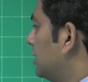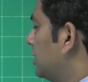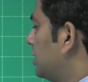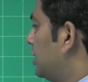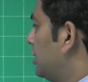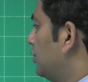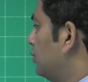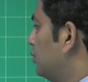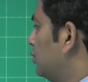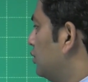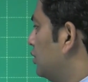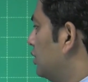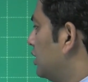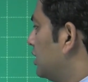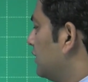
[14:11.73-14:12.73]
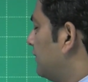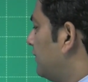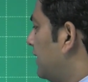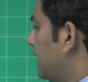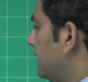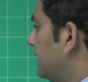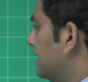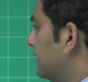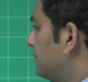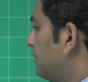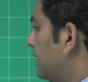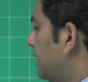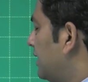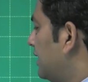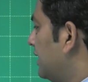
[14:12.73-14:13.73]
q divided
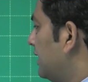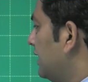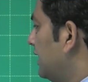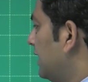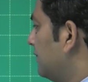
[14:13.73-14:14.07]
by